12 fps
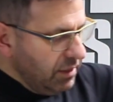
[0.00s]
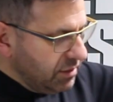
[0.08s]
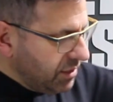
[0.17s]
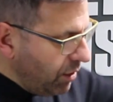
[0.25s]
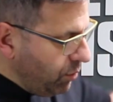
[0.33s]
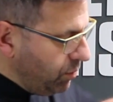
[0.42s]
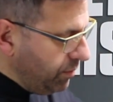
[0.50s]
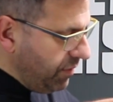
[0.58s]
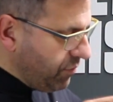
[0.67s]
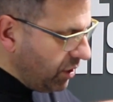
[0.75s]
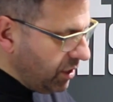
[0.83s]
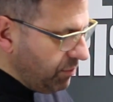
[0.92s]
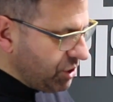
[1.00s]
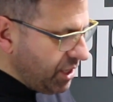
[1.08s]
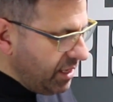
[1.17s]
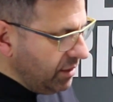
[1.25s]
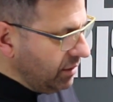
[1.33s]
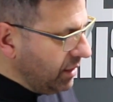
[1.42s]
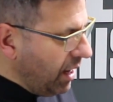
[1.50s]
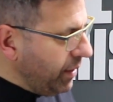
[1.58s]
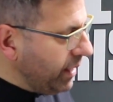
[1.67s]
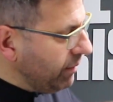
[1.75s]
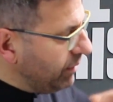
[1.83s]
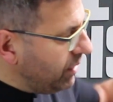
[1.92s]
So you've got your machine
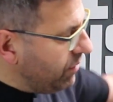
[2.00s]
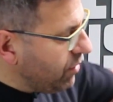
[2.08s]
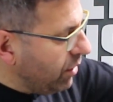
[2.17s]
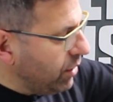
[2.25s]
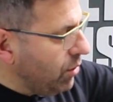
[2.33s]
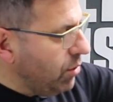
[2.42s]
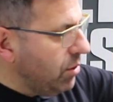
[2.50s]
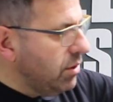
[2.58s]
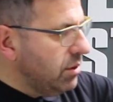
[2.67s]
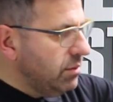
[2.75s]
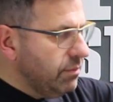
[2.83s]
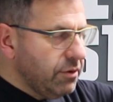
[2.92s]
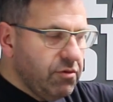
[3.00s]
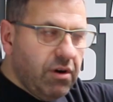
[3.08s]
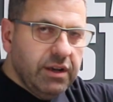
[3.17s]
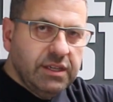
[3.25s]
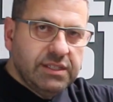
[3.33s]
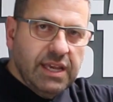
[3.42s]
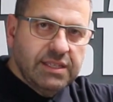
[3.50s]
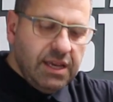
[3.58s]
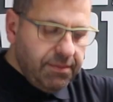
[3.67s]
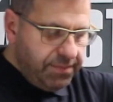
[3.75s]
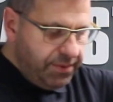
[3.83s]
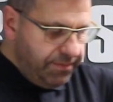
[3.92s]
going, you've got your grinder set
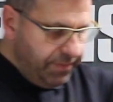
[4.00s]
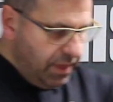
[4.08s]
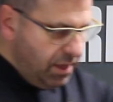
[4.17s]
up.